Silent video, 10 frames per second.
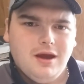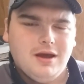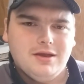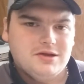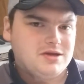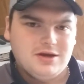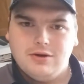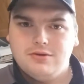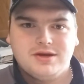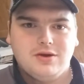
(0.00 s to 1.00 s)
And it's
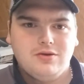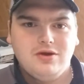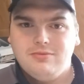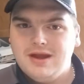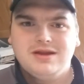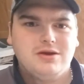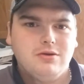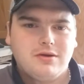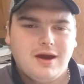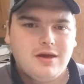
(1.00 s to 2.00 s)
zero sodium and
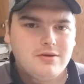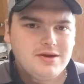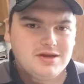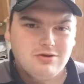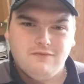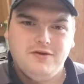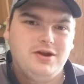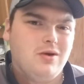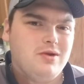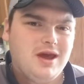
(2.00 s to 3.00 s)
zero calories. So if
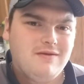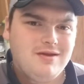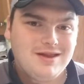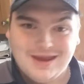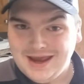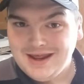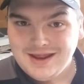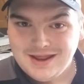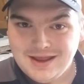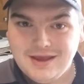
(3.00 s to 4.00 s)
you don't have it, get
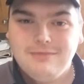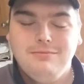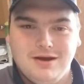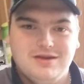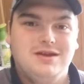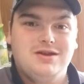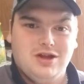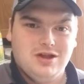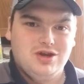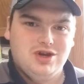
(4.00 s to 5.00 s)
it, because it's
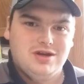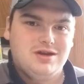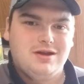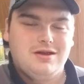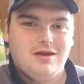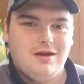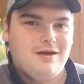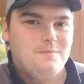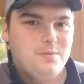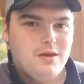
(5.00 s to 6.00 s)
delicious. It
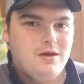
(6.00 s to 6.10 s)
uh,